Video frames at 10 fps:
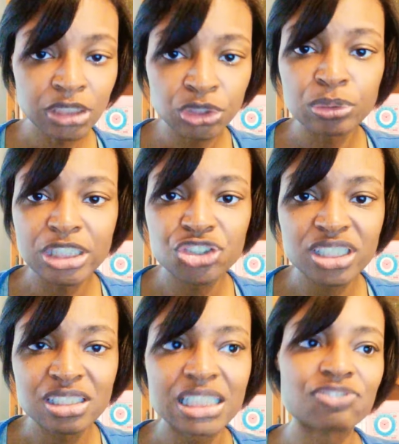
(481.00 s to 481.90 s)
You need
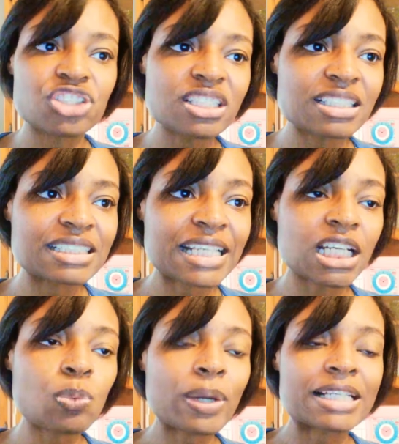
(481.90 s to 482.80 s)
Jesus. If Jesus can take
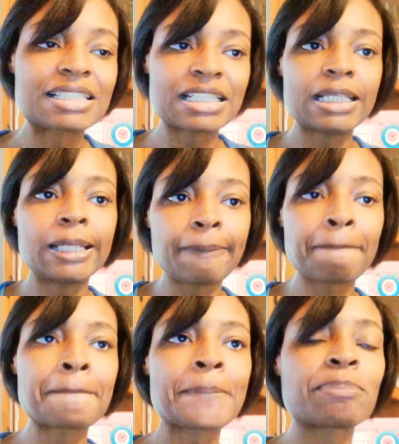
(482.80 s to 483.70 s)
away sin
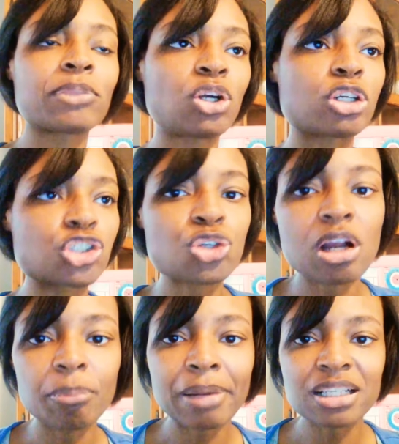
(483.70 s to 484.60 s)
or
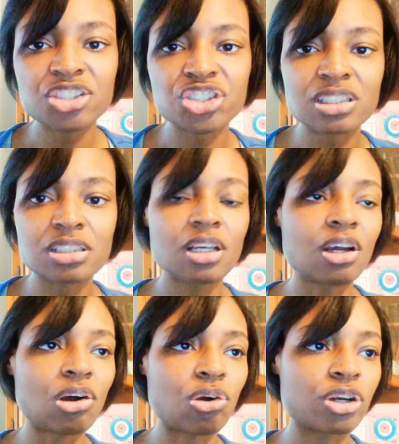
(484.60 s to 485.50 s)
strong bondages
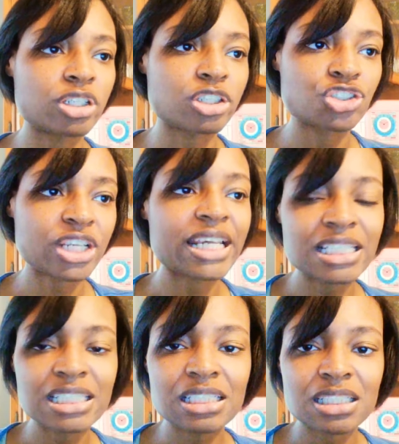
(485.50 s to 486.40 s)
or, or
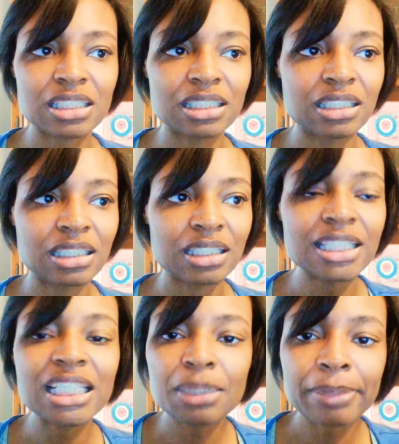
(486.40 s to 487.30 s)
chains, he
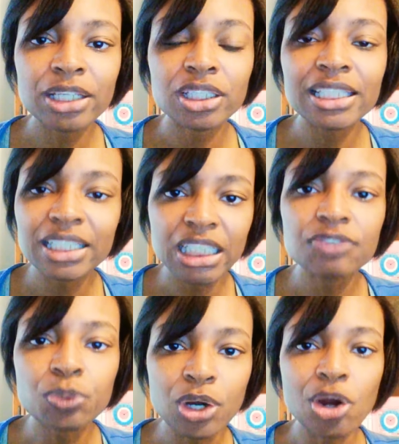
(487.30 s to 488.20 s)
can make, he can give
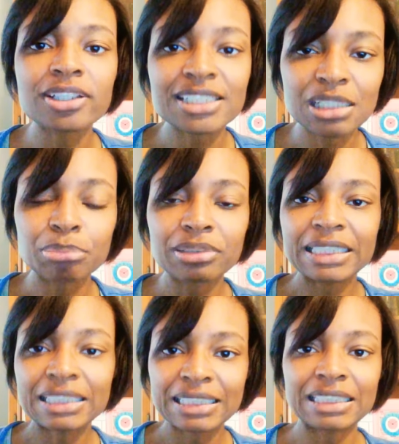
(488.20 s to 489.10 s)
you a heart that's
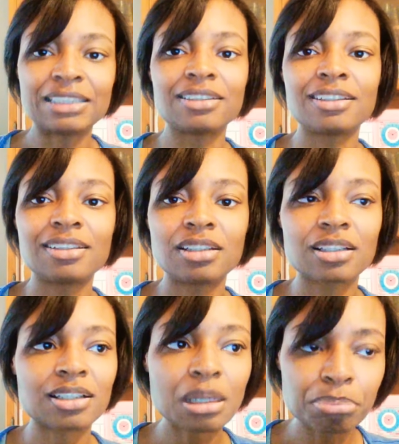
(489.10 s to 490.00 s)
completely,
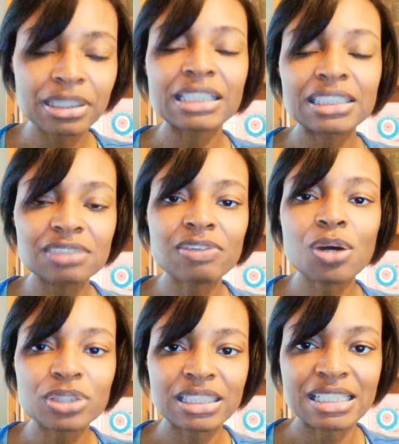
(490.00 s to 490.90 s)
completely
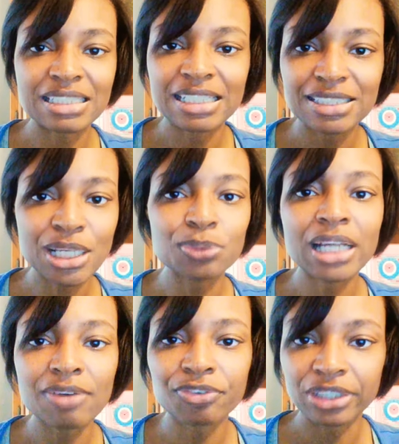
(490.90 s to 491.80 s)
devoted and, and sold
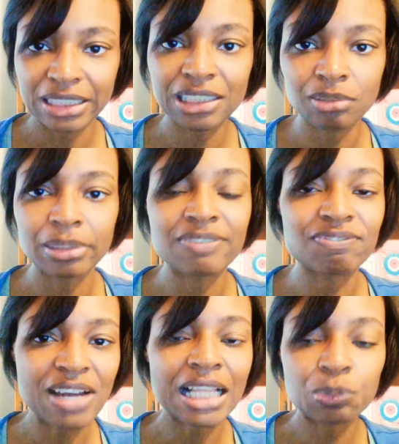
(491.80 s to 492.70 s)
out for him and
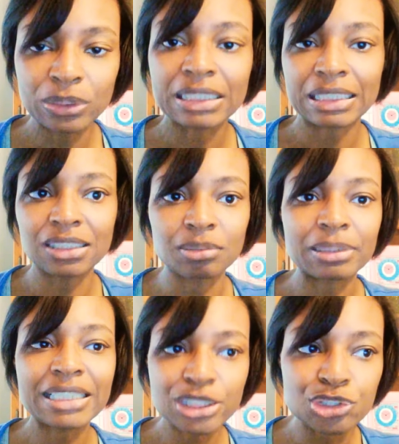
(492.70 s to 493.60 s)
following him.
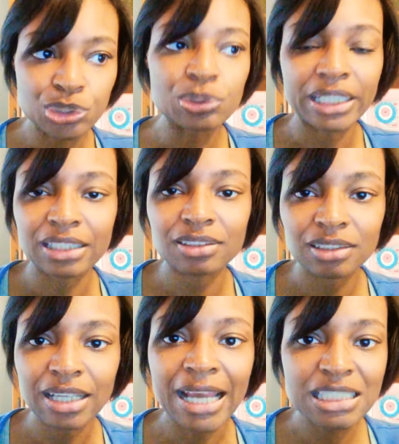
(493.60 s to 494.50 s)
He can do that.
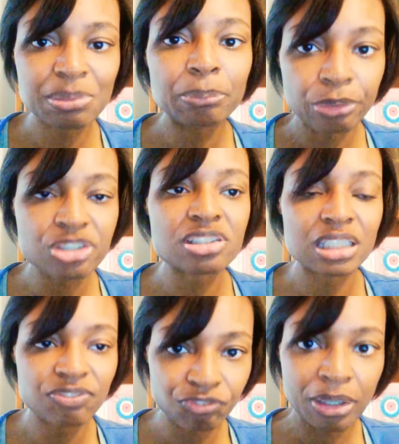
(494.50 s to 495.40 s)
I speak
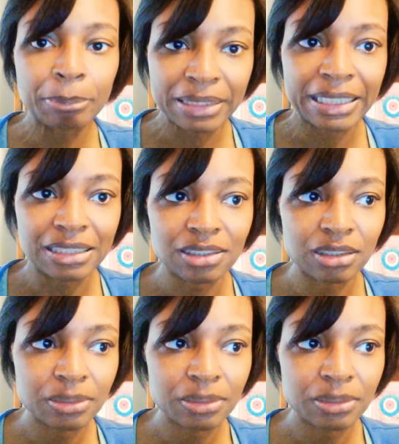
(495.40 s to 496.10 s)
personally from that.